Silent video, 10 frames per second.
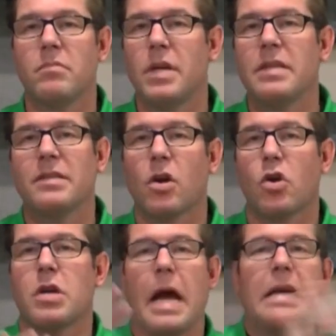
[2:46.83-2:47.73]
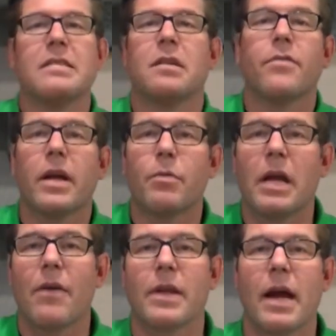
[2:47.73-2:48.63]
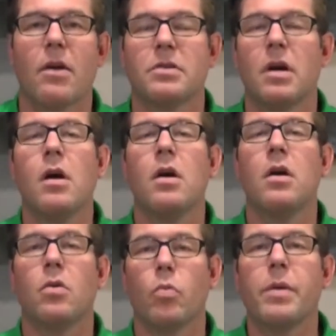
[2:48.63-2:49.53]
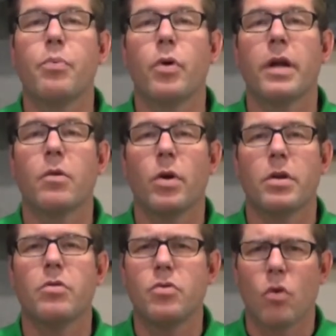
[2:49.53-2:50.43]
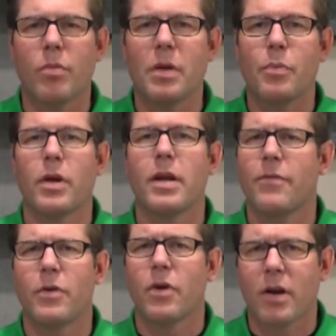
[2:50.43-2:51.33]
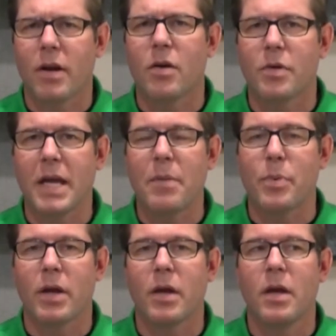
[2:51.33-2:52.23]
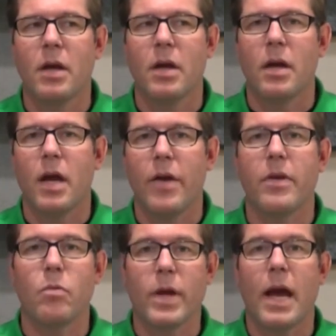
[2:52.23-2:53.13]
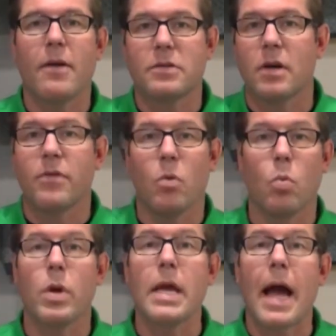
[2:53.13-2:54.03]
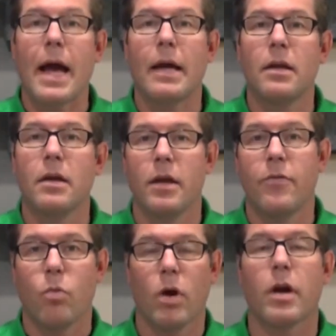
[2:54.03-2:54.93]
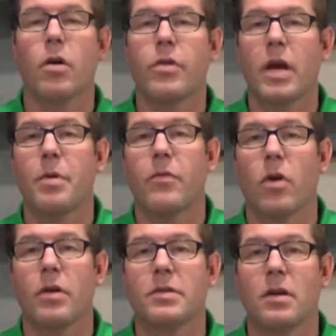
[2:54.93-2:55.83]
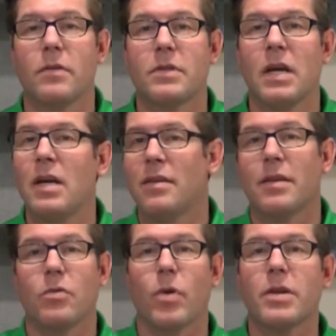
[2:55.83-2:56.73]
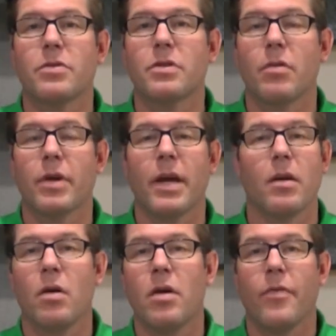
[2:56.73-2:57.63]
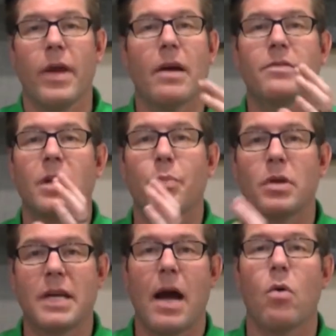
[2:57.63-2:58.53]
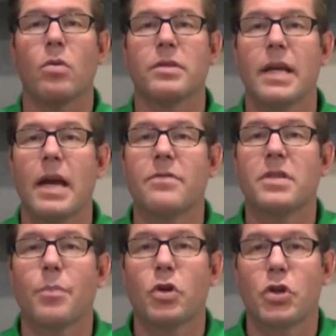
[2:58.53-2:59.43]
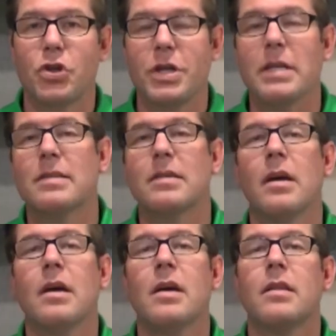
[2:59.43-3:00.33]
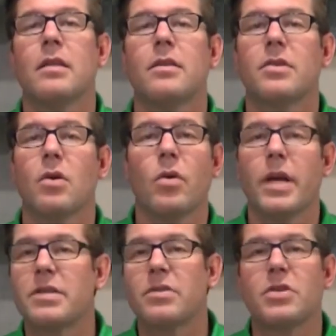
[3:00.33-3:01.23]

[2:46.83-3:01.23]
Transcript: isn't our nice stuff like we'd have in the house. We put in what you'd normally put in if you're going to go camping, and then we have stuff that we add if we're going to go camping for ourselves that the renters don't get. They have separate towels, they have separate sheets. So it's